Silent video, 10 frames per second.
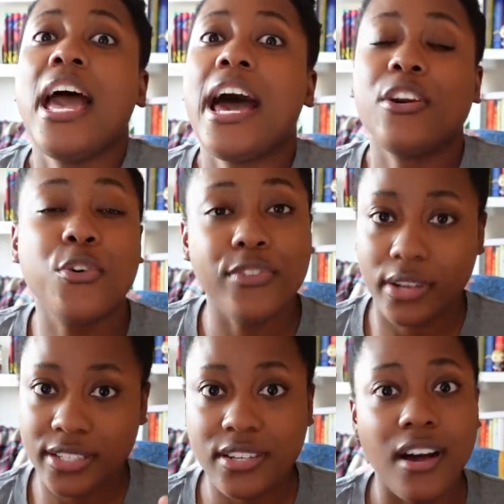I don't know if I'll
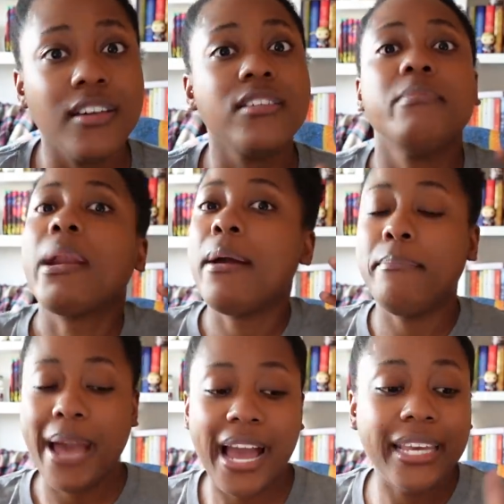get to all of them, but I'm
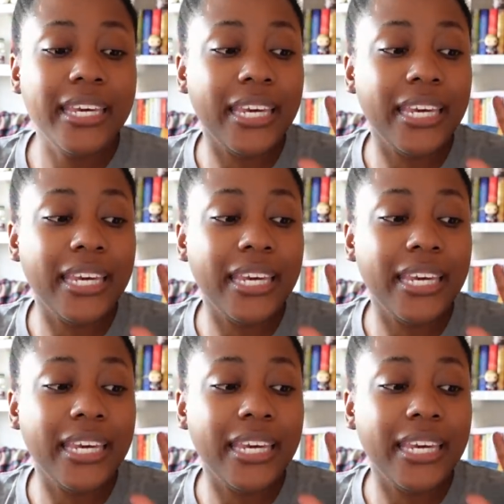back